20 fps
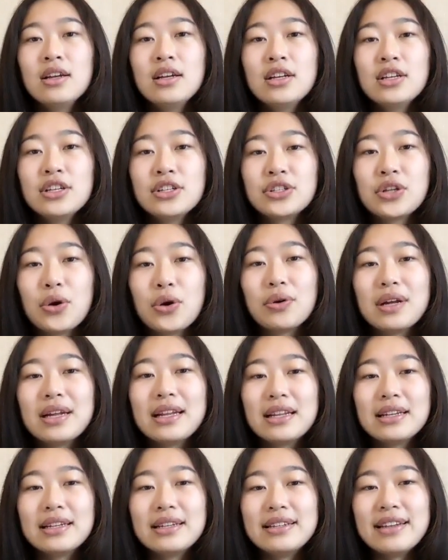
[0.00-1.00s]
So
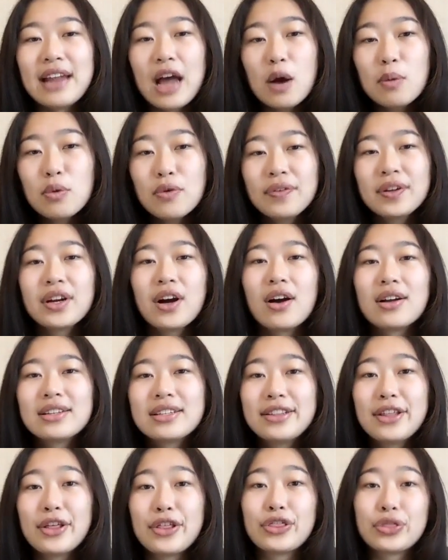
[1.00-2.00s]
now moving on to
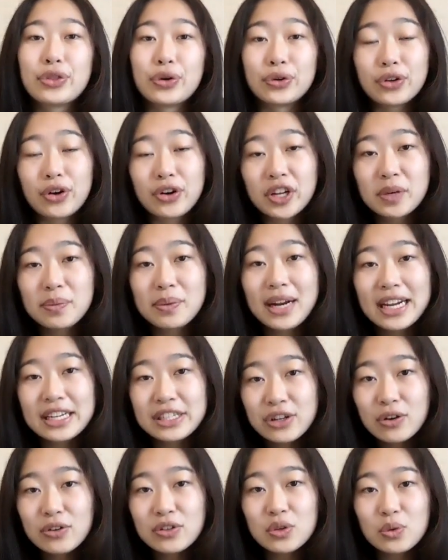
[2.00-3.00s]
the third argument I
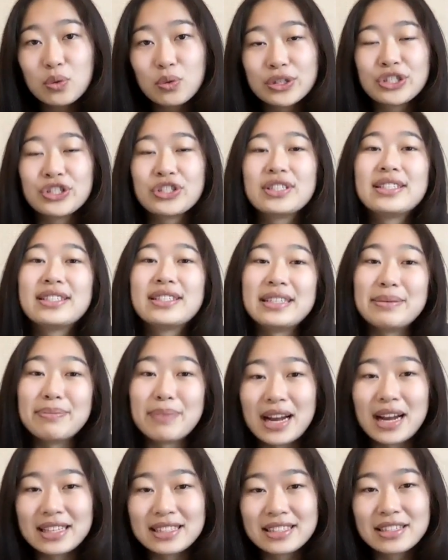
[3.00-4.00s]
chose, which is sea
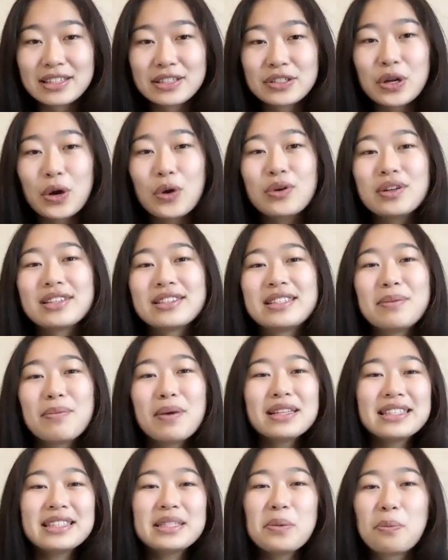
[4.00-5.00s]
mines. So sea
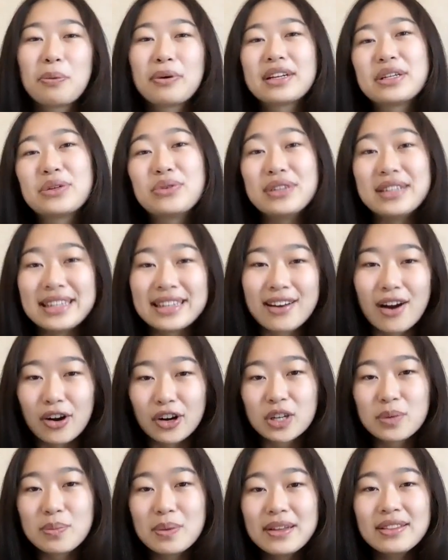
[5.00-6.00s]
mines is a pretty unique
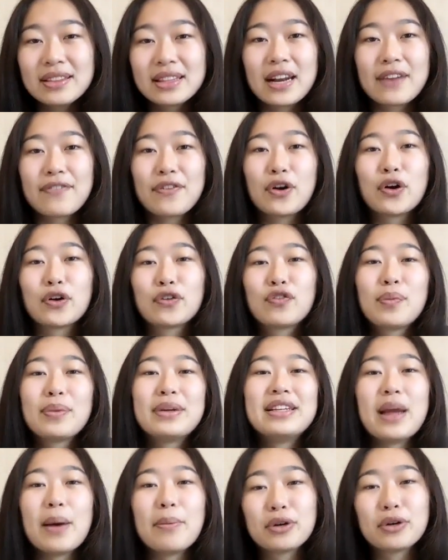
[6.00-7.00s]
argument that I've heard from a
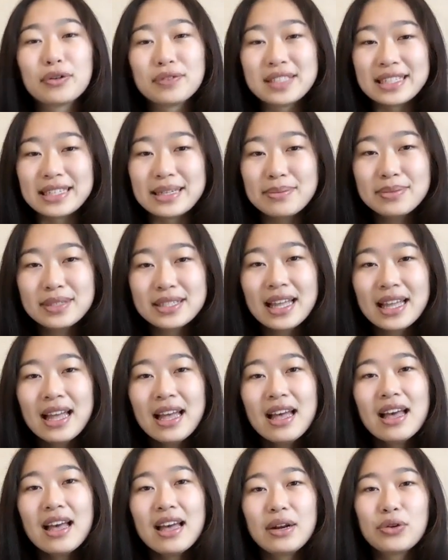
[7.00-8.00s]
number of teams,
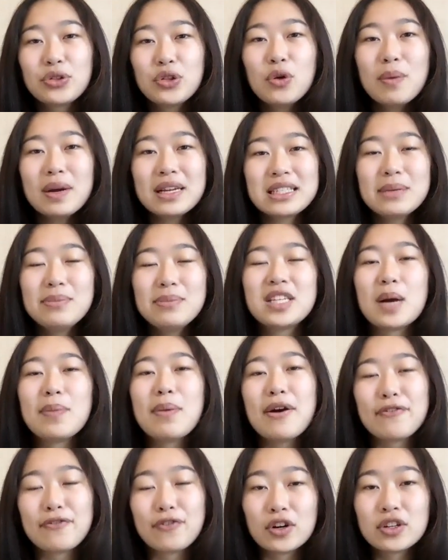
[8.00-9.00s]
and although it might seem dumb
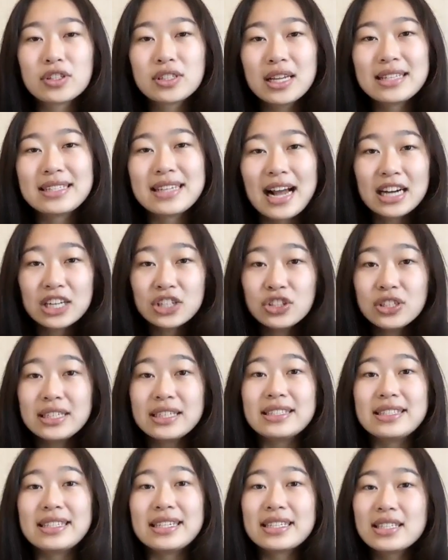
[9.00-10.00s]
at first, it's actually
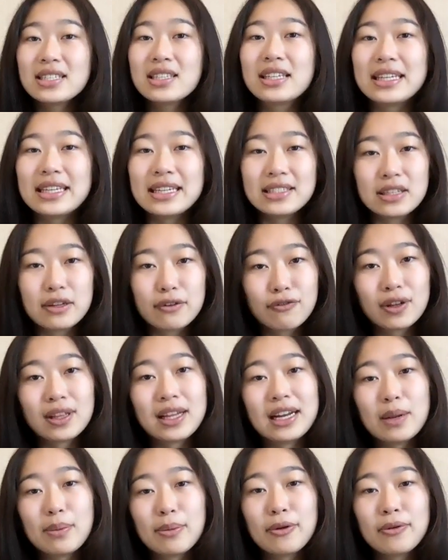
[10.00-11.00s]
decently easily
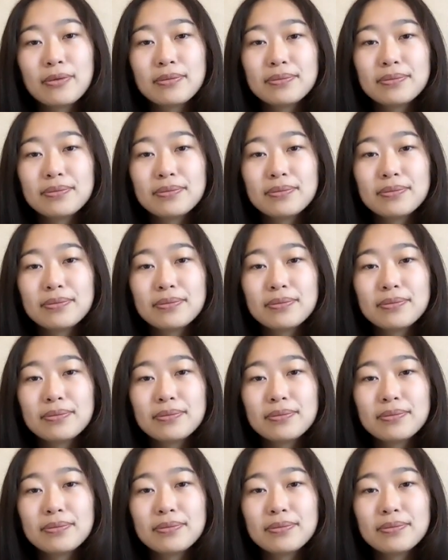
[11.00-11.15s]
landable.